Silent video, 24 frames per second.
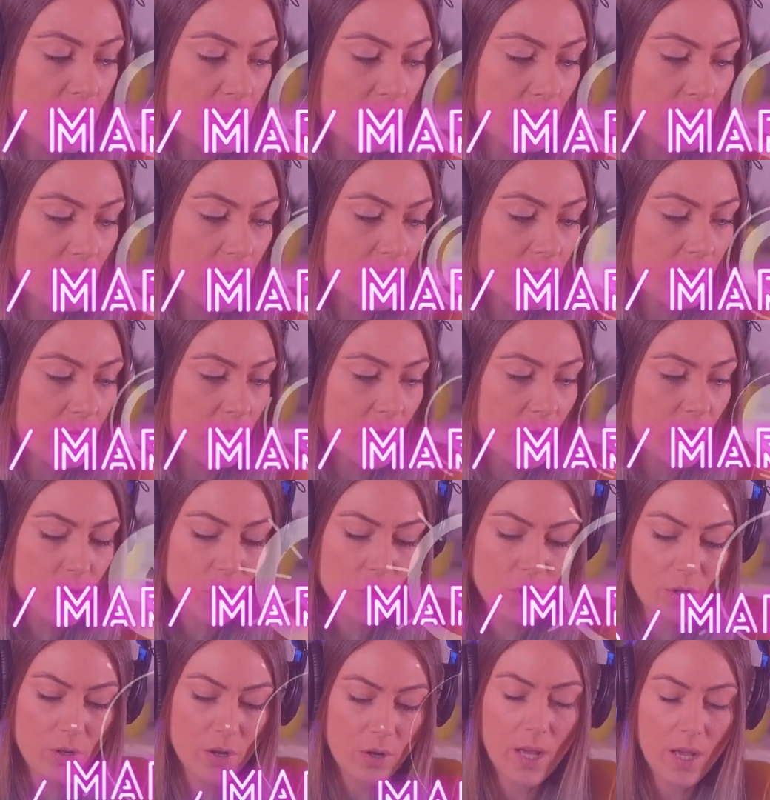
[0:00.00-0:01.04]
I
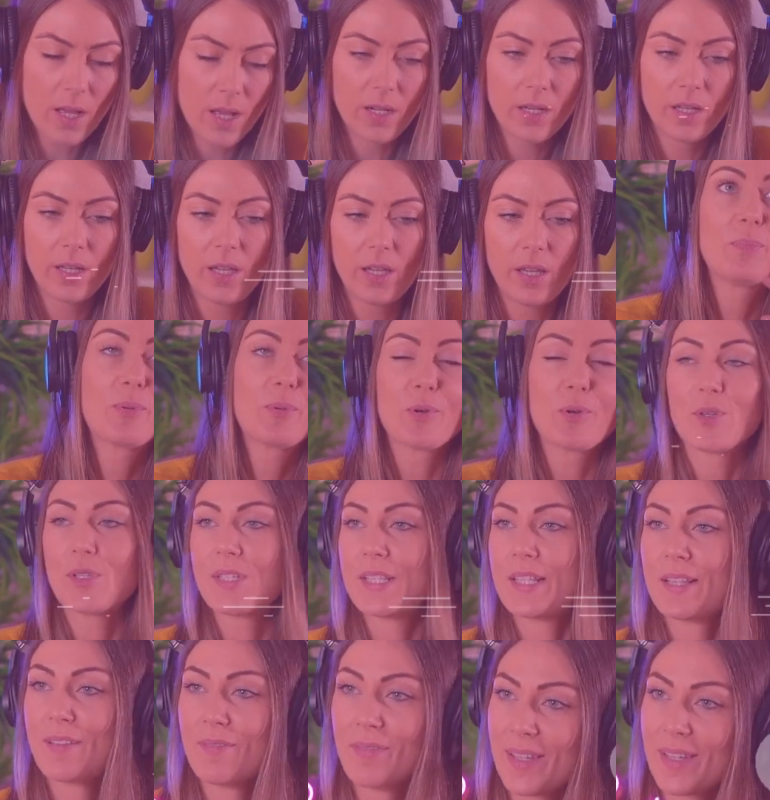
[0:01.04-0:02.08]
want to
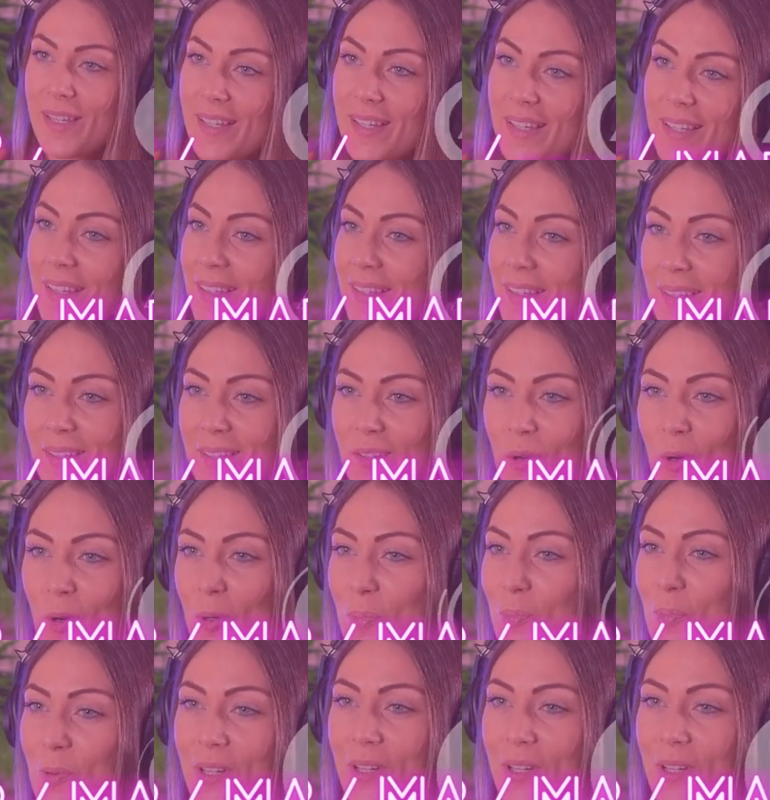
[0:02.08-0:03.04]
leave our listeners with